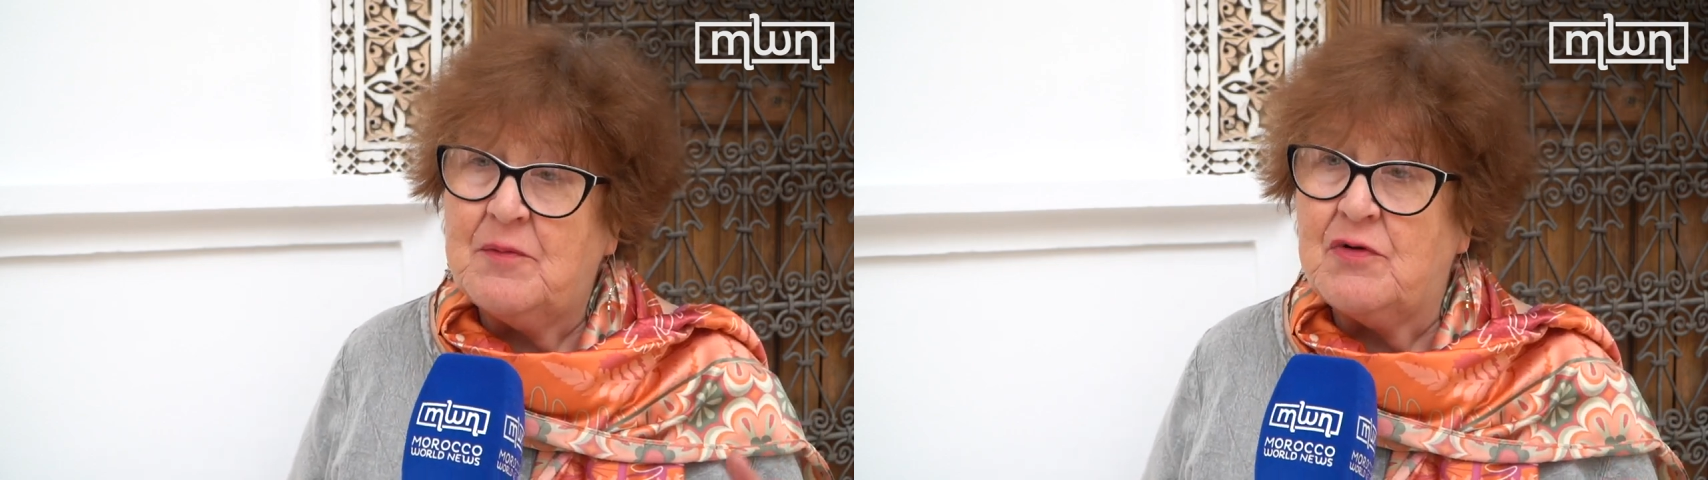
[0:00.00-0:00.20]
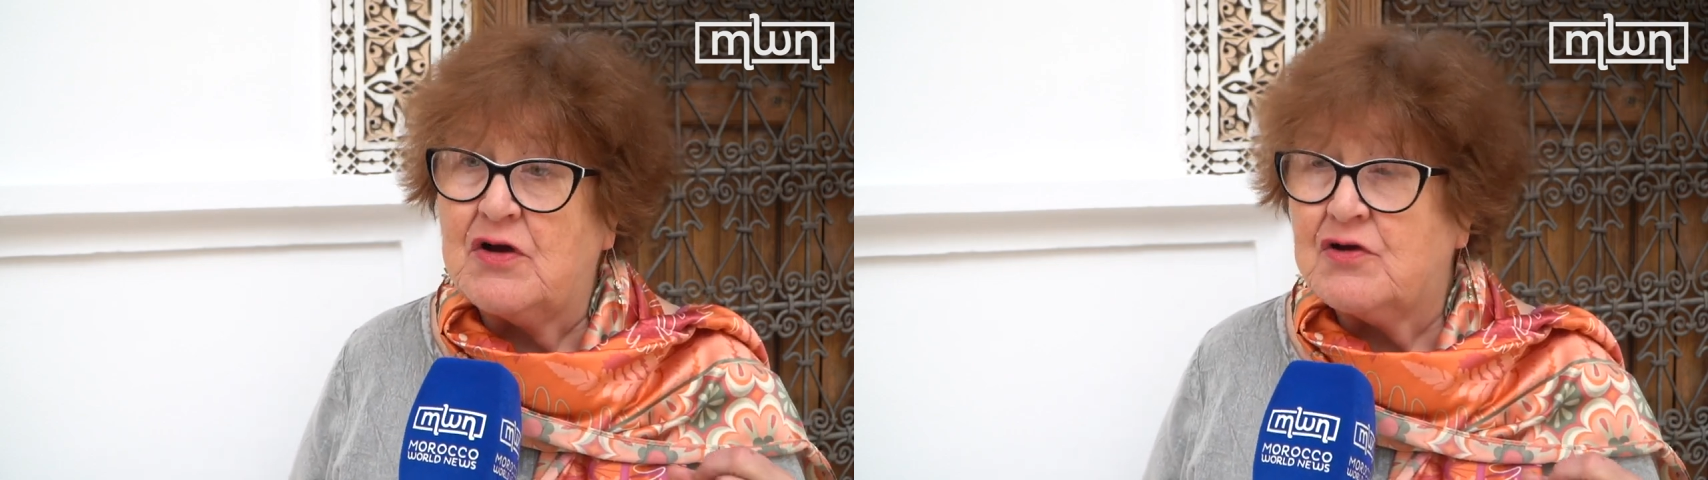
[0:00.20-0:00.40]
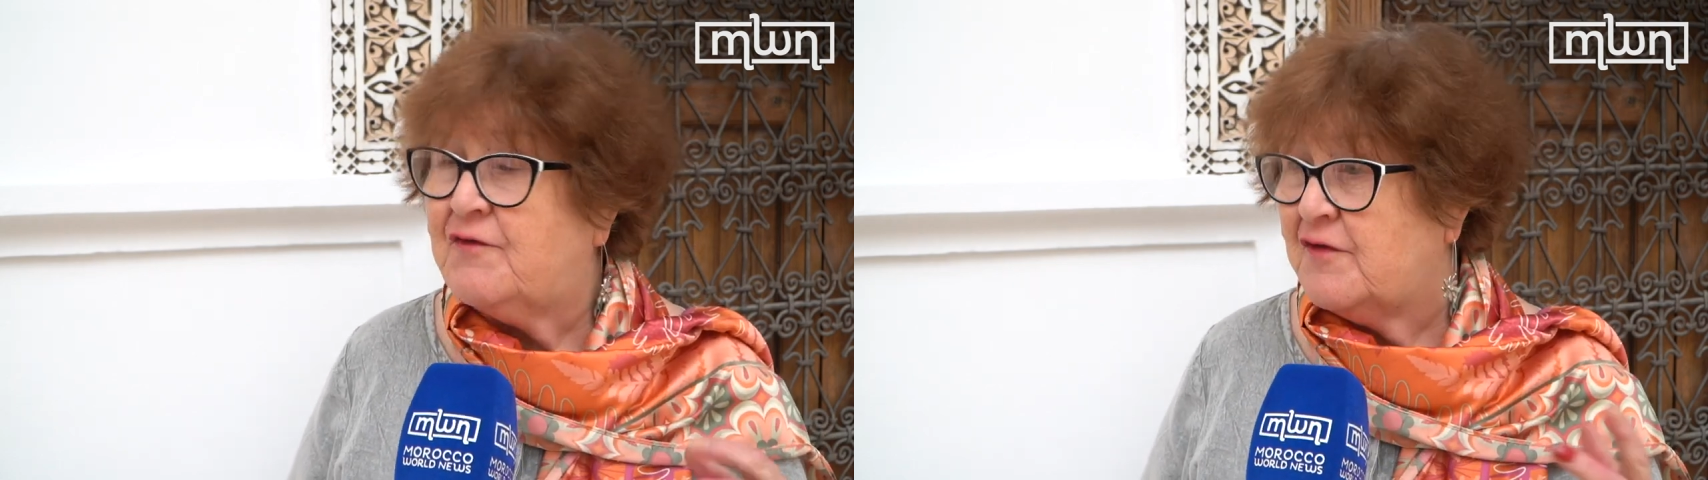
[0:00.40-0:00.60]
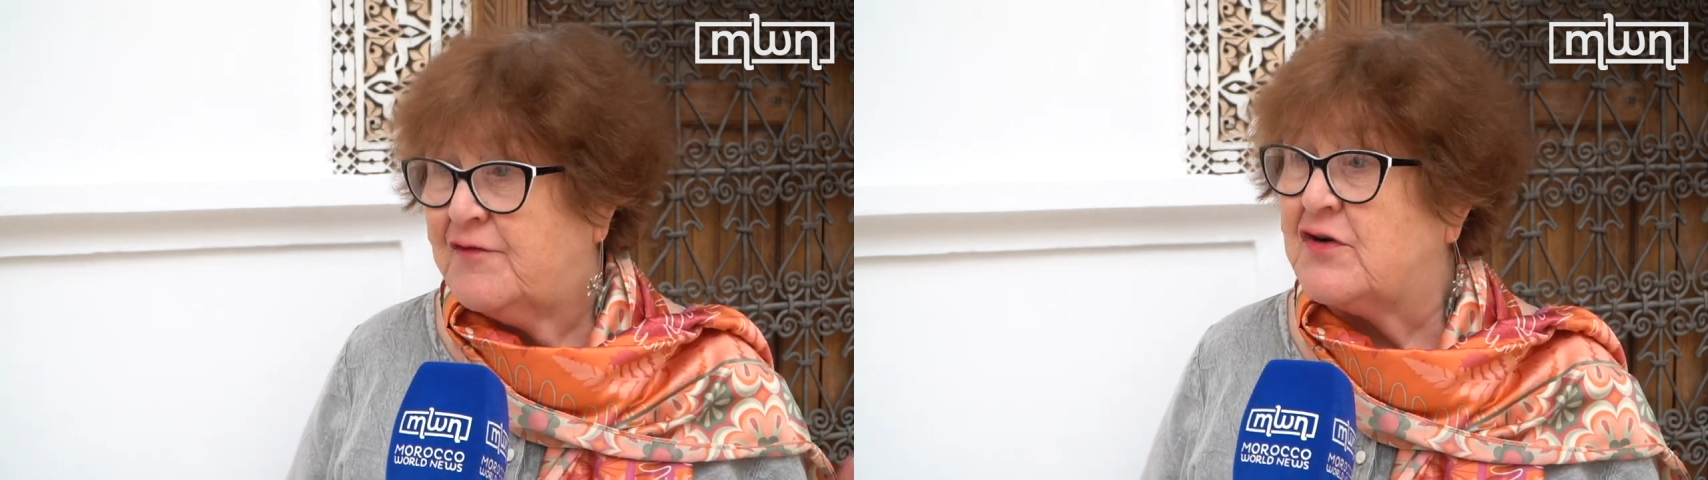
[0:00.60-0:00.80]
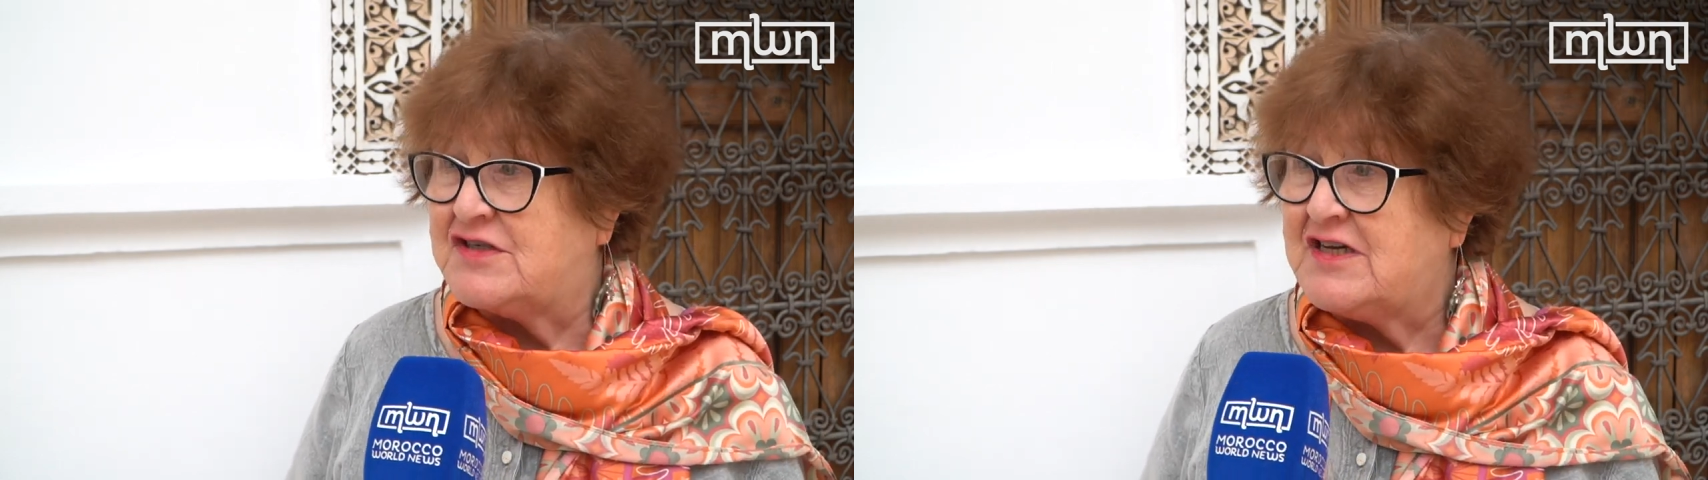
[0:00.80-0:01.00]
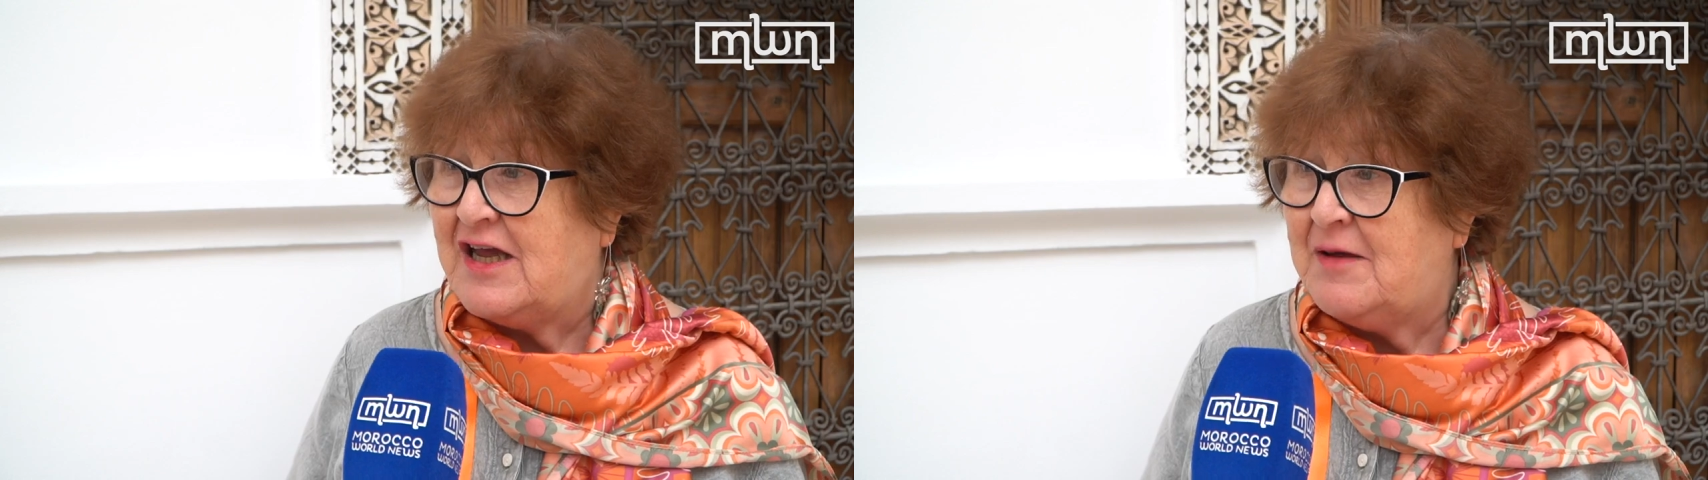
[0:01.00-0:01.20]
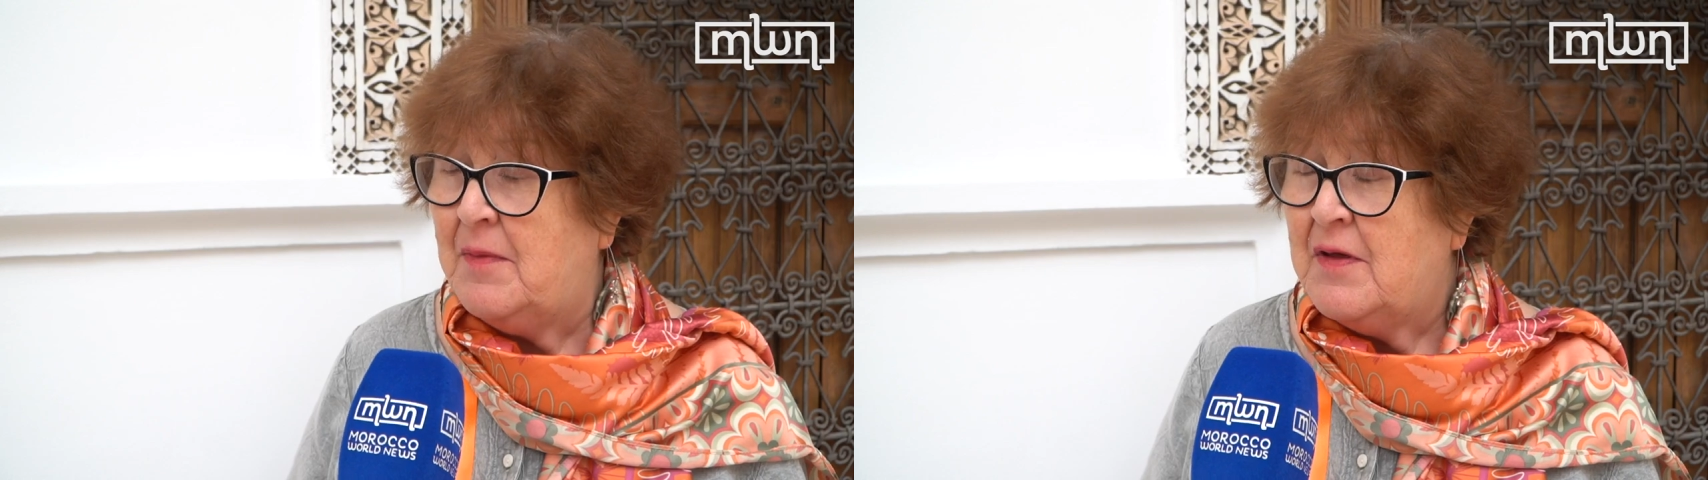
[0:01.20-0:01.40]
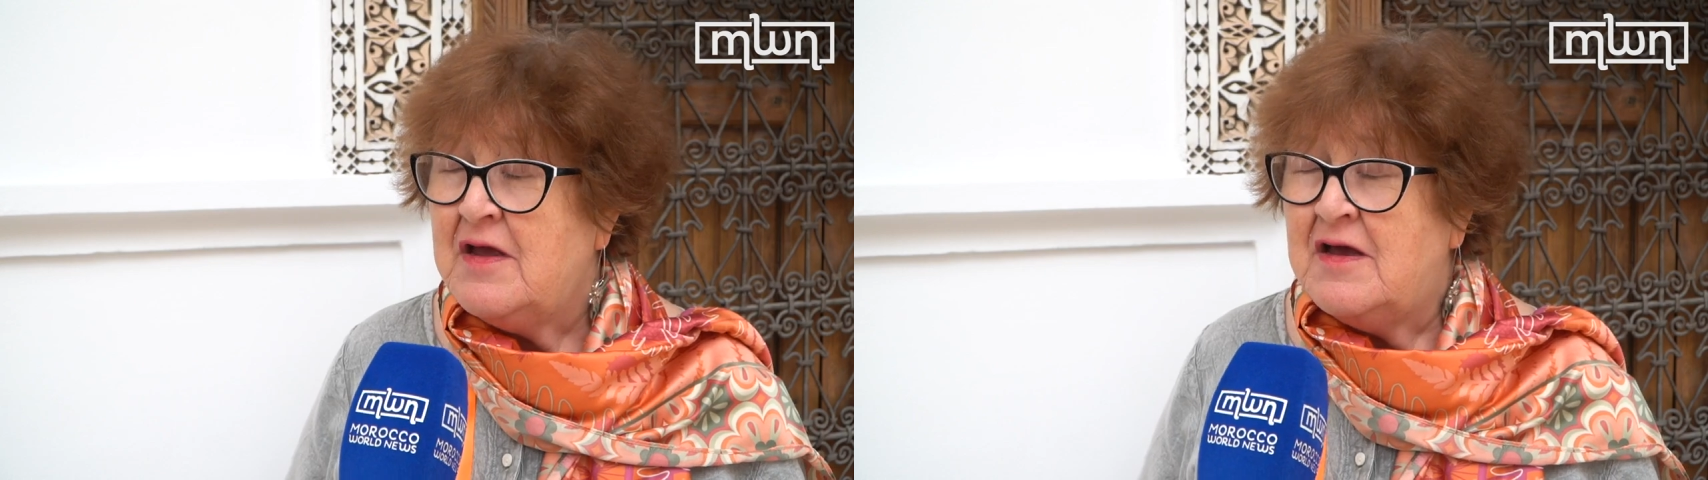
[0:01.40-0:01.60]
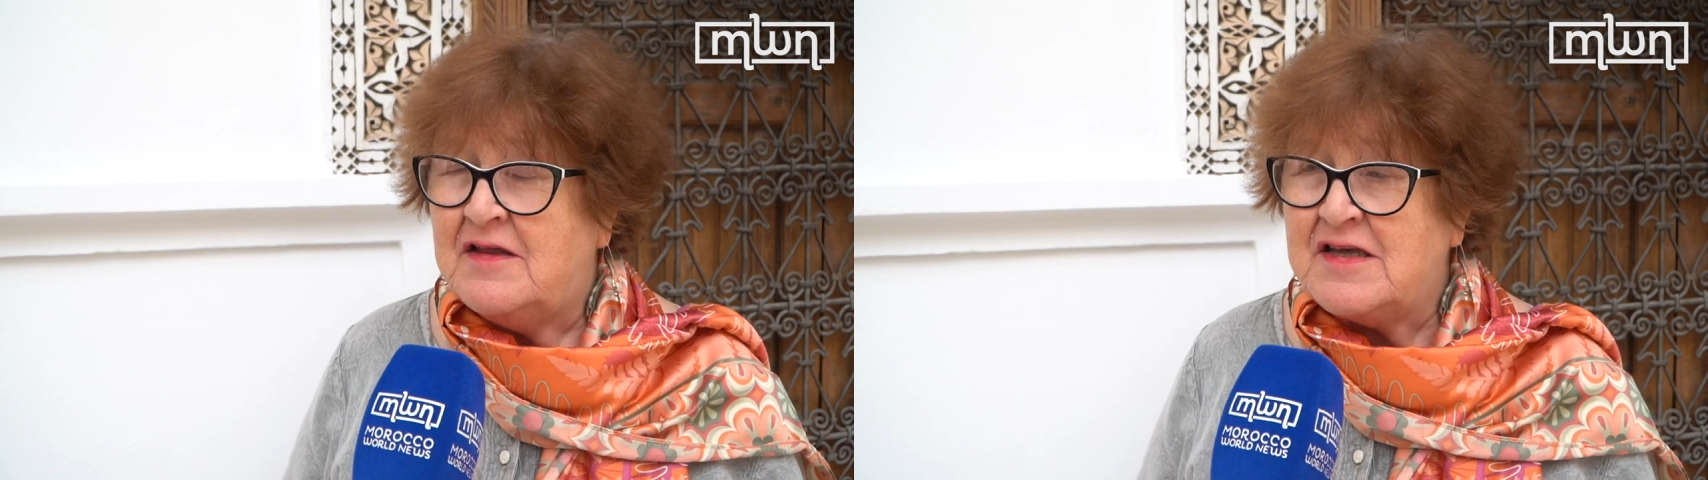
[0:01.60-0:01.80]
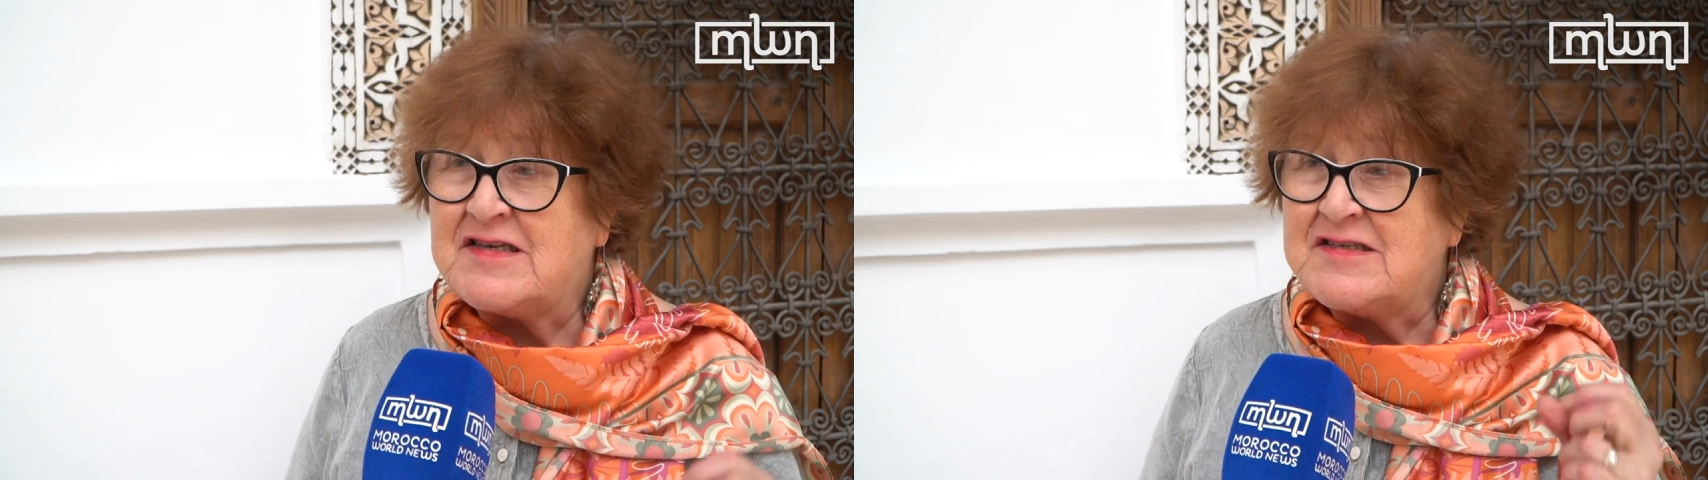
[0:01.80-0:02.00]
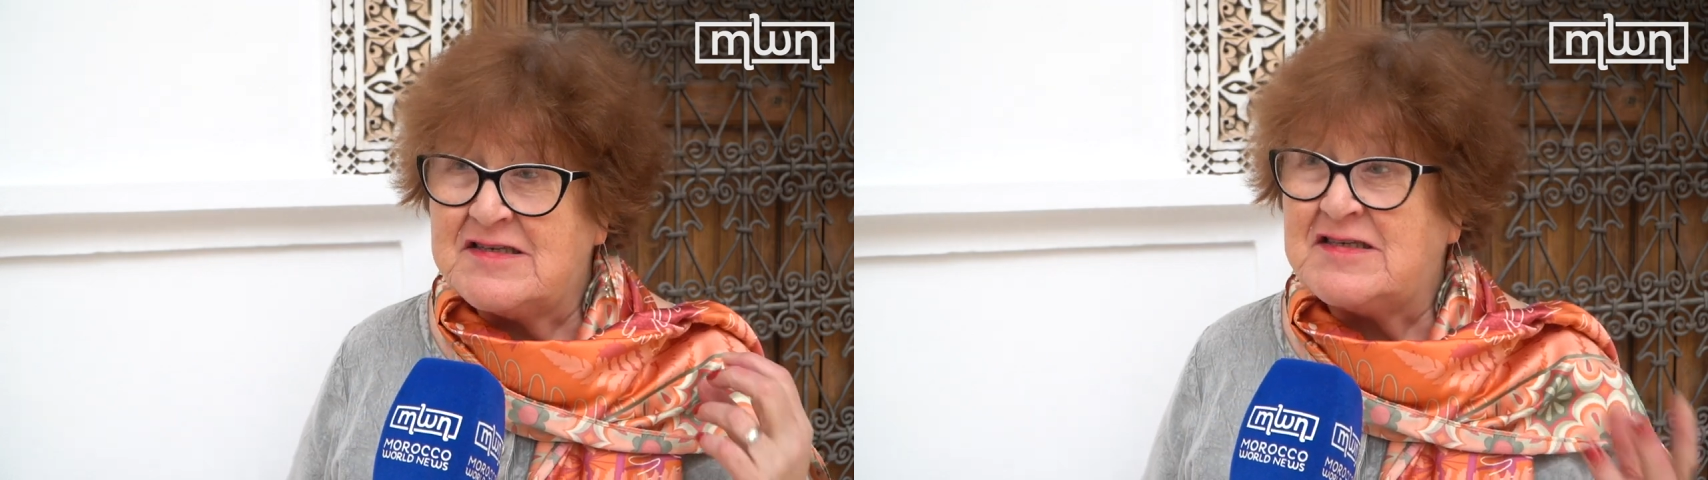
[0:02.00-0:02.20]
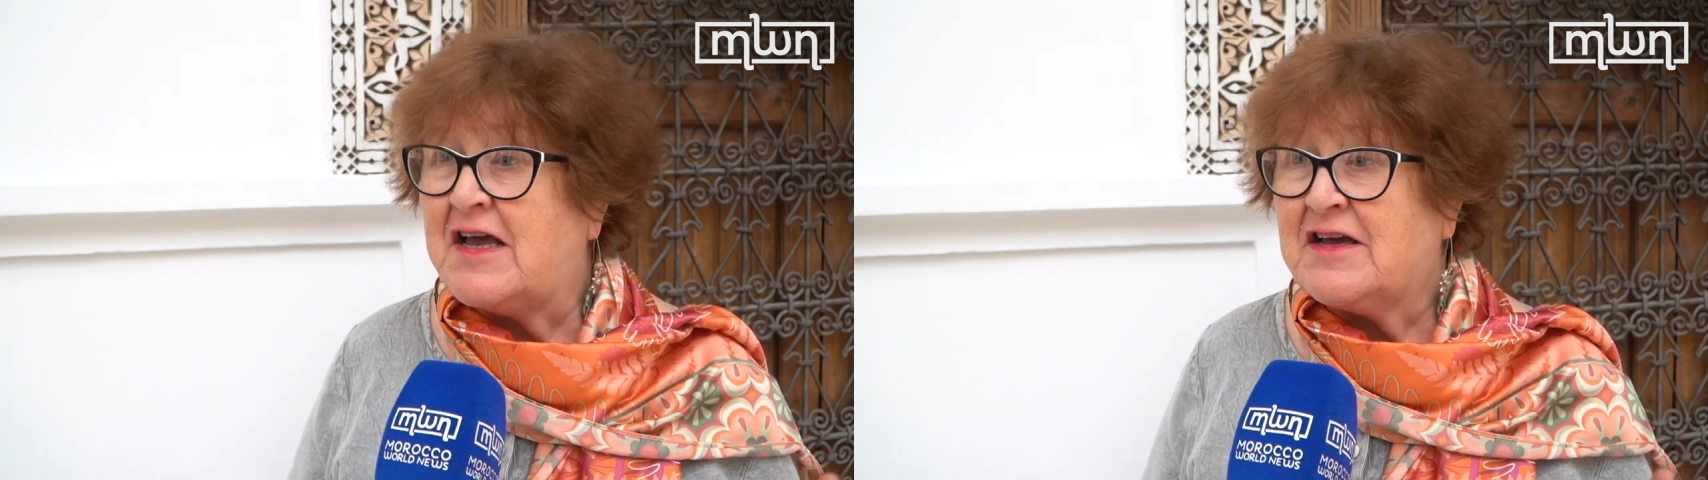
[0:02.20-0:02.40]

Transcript: in Morocco for the first time this is the